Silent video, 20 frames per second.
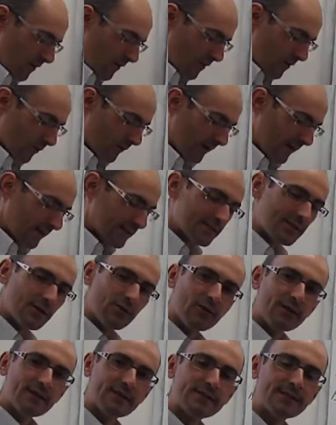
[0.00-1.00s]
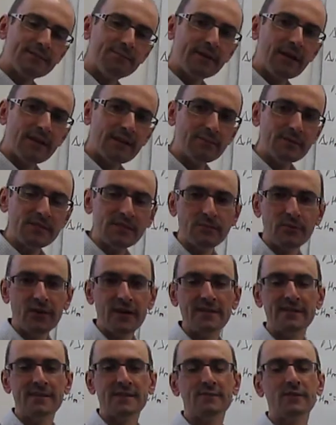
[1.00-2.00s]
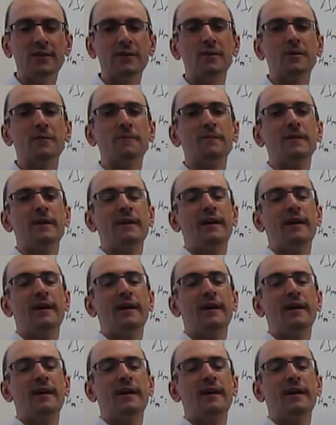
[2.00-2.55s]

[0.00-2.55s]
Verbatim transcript: Okay, so let's me, let me summarize this video.